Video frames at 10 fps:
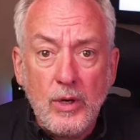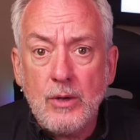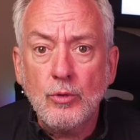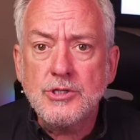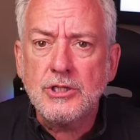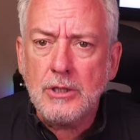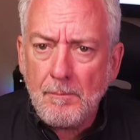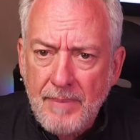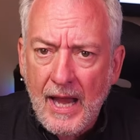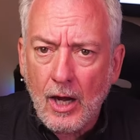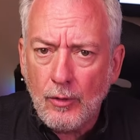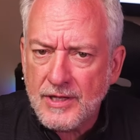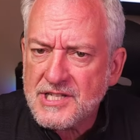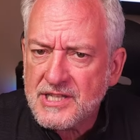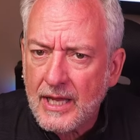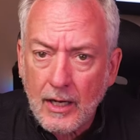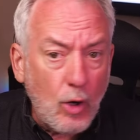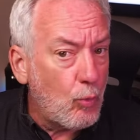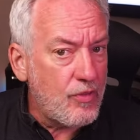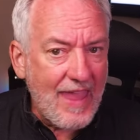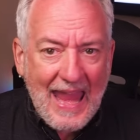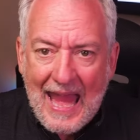we were to compare this thing with